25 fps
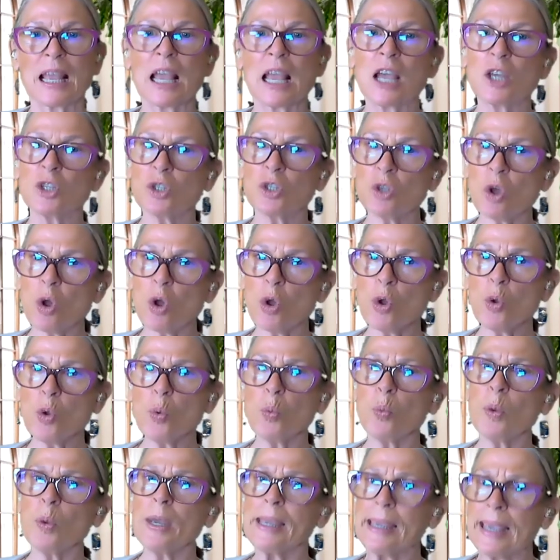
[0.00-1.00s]
So
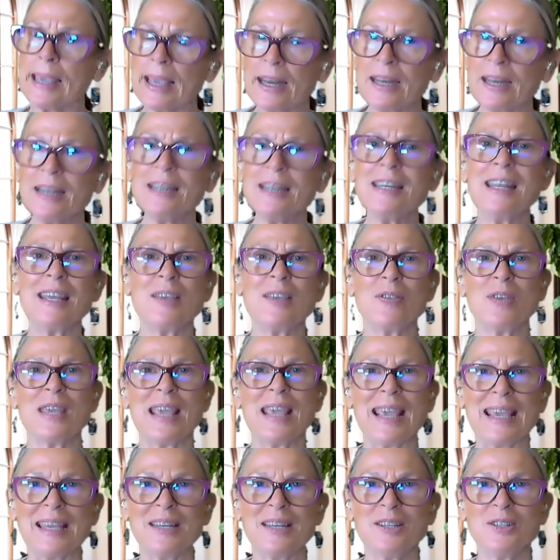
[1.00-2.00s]
we're getting near the
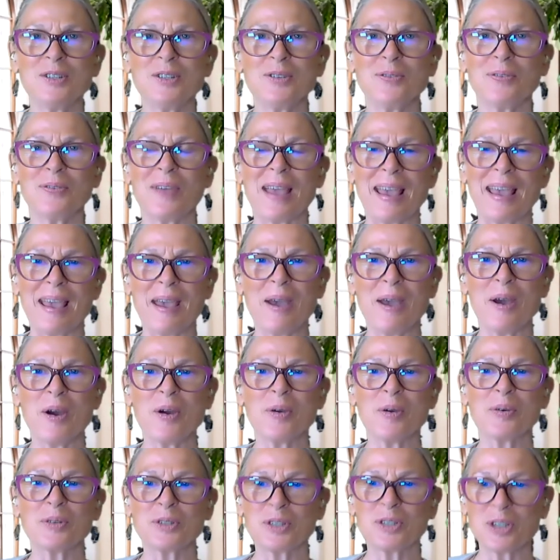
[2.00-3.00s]
end of
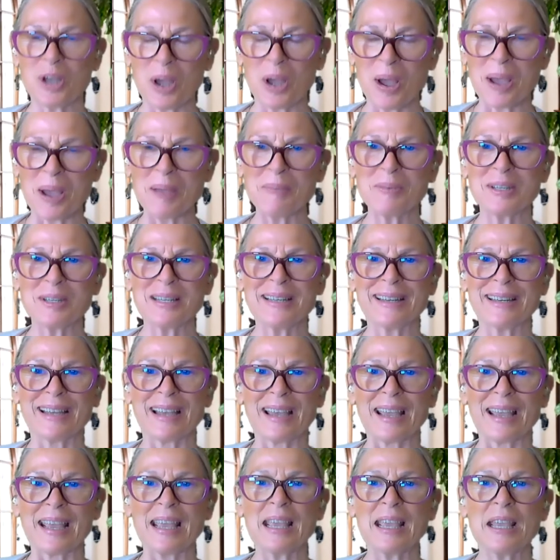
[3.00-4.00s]
our time
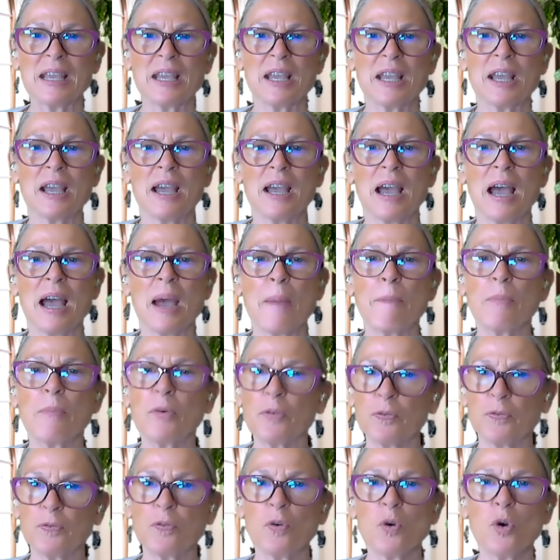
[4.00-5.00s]
today.
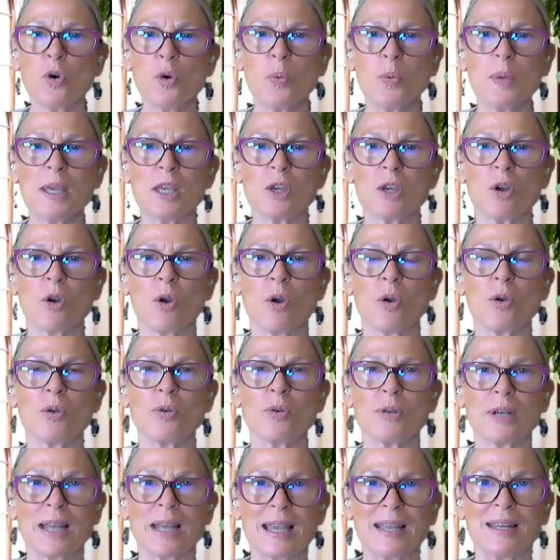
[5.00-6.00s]
Before we go,
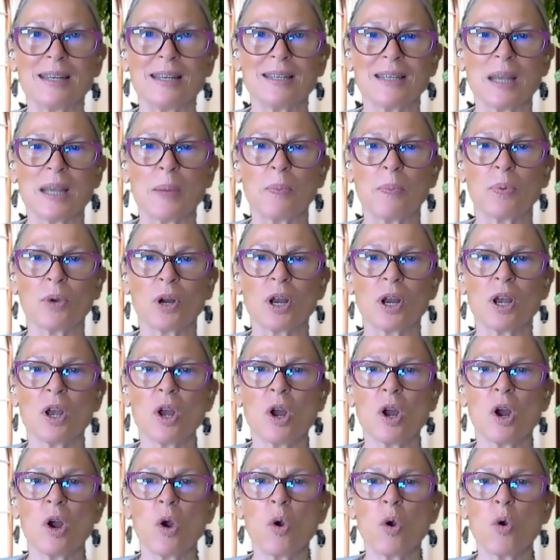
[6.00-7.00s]
Lady Deborah,
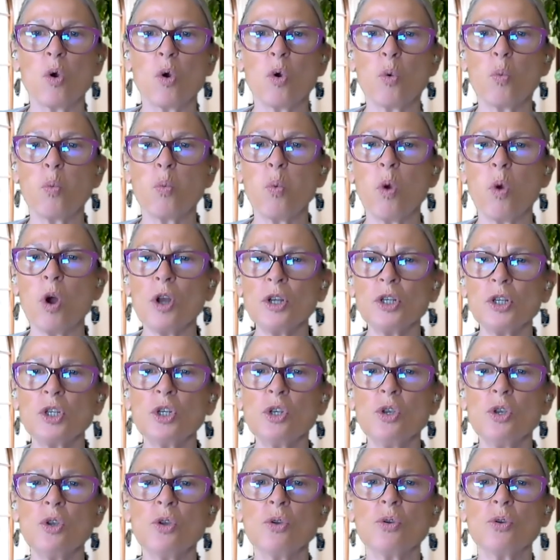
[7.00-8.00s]
what do
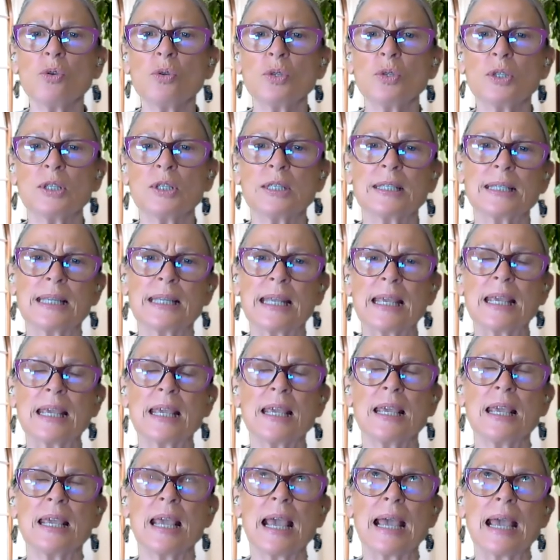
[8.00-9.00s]
you
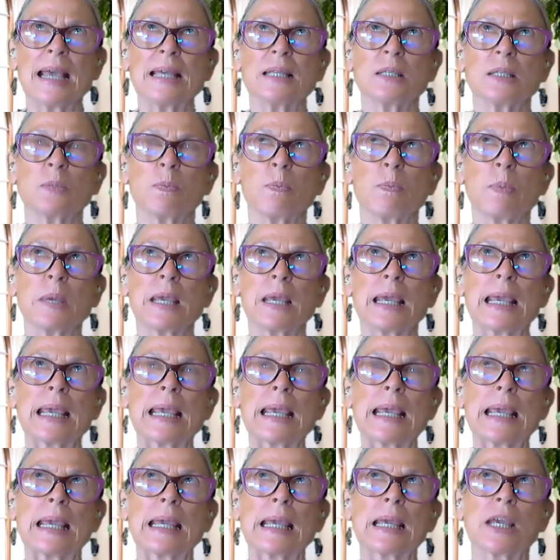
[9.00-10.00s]
see as
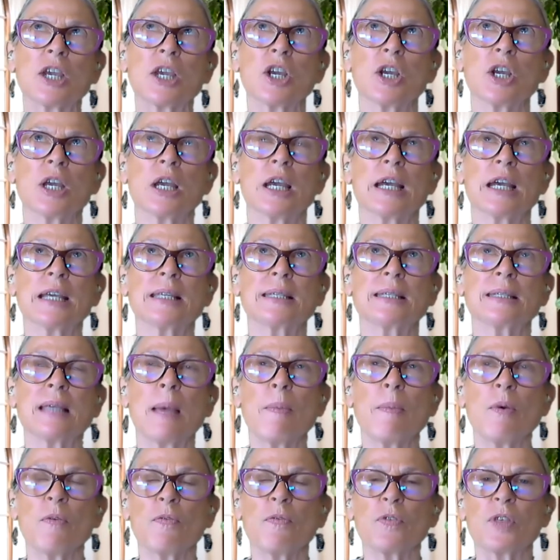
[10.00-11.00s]
being
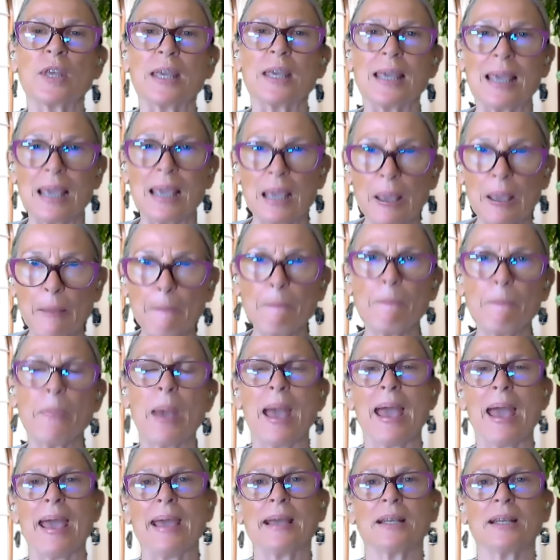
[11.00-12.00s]
some of the
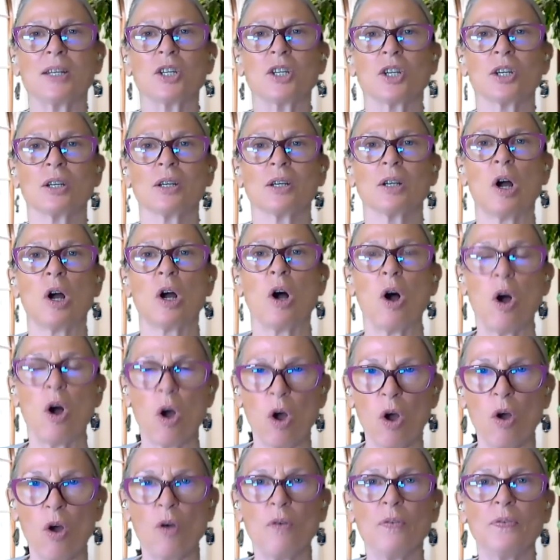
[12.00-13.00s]
impact
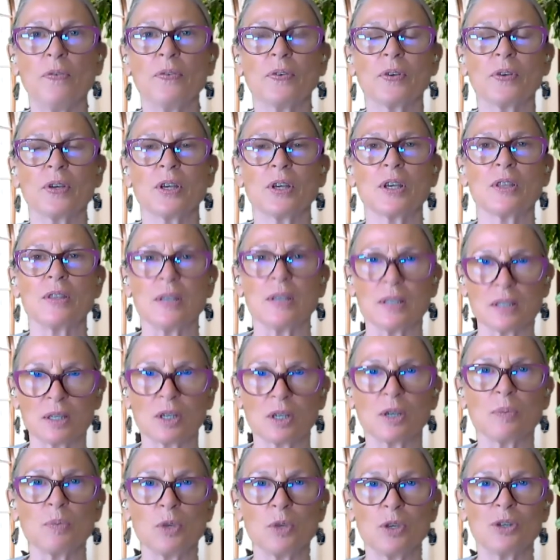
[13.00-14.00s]
of this
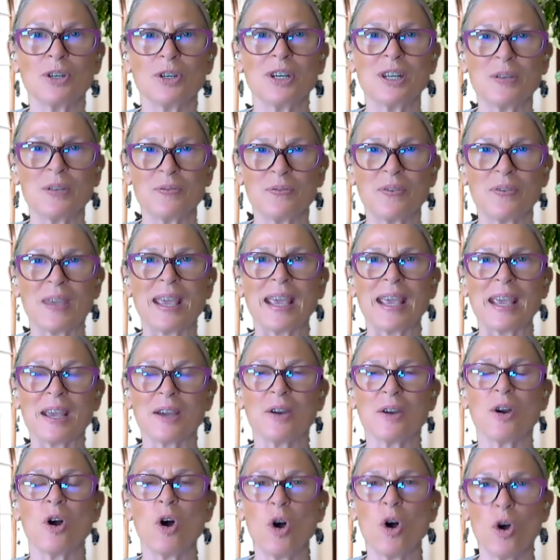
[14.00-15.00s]
community
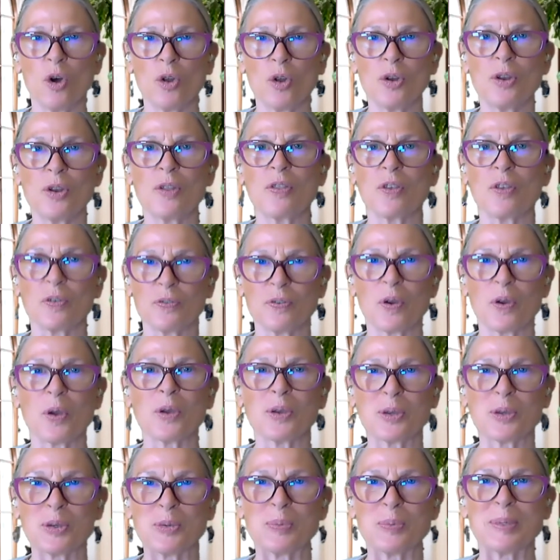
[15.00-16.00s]
fair on the
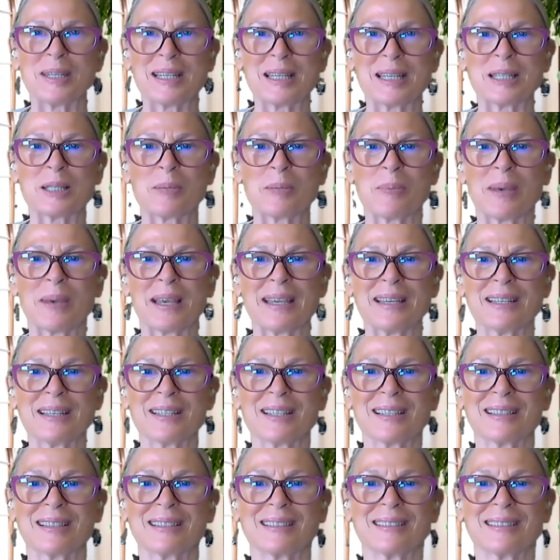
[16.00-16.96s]
folk who participate?